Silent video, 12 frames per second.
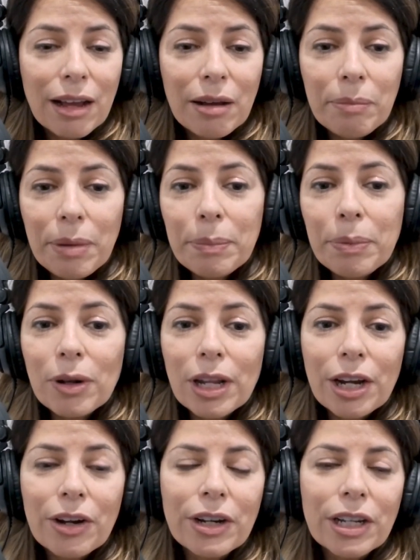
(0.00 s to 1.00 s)
But
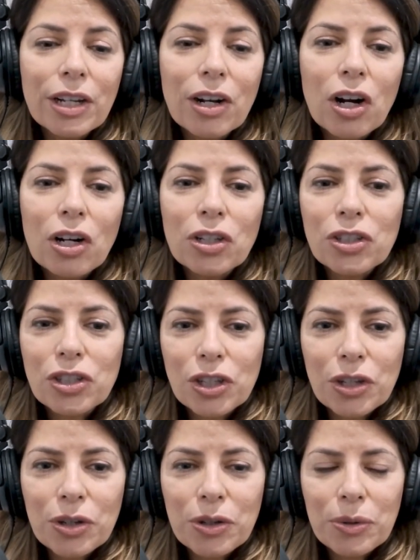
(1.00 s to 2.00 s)
polarity
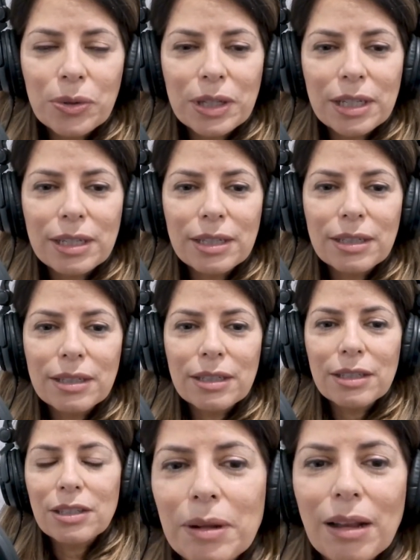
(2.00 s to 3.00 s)
also
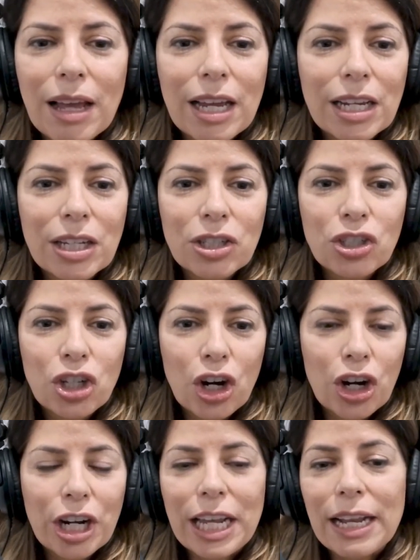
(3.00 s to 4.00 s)
is like
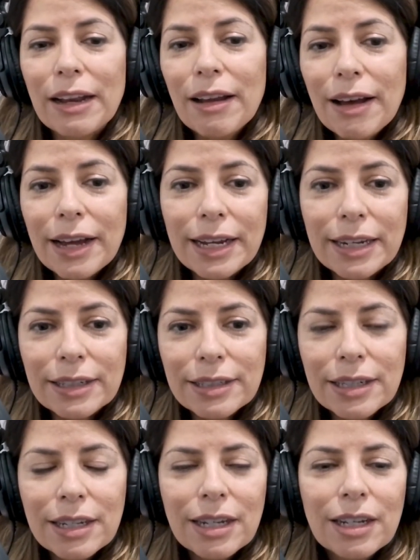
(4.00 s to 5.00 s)
dark and
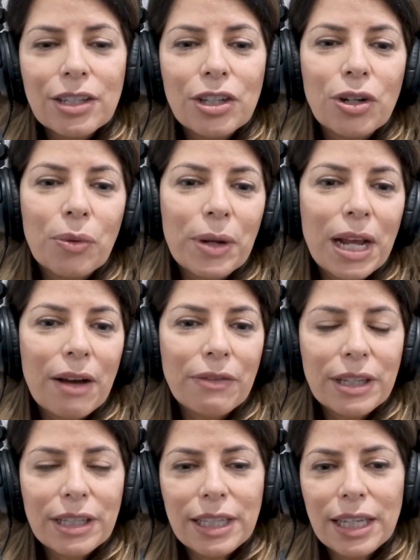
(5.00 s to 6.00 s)
light. We
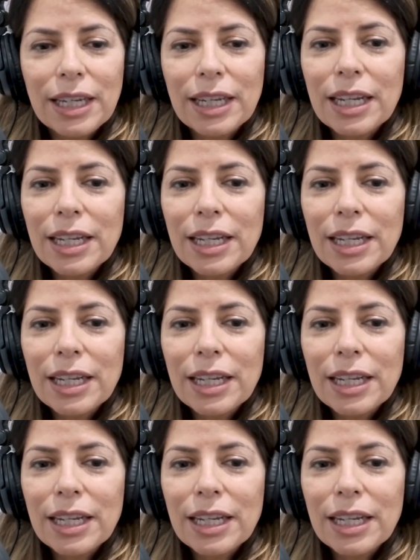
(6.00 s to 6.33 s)
have the yin and